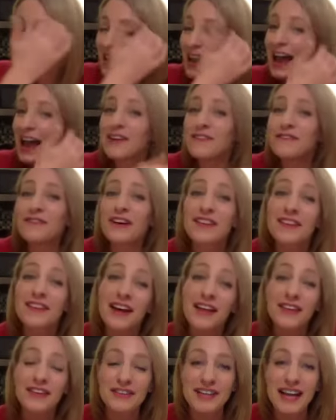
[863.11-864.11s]
I had found the
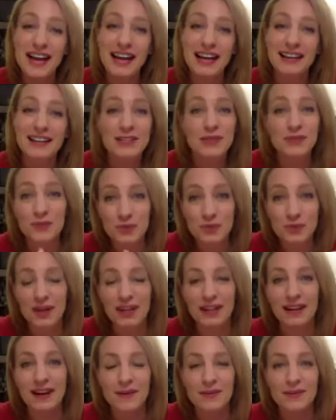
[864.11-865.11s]
other day, this was one
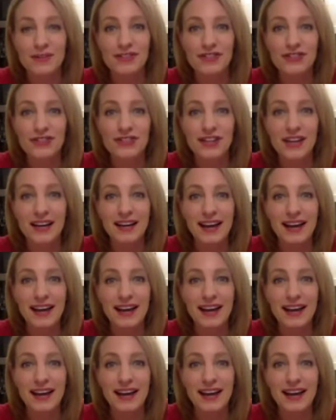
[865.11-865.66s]
that I was just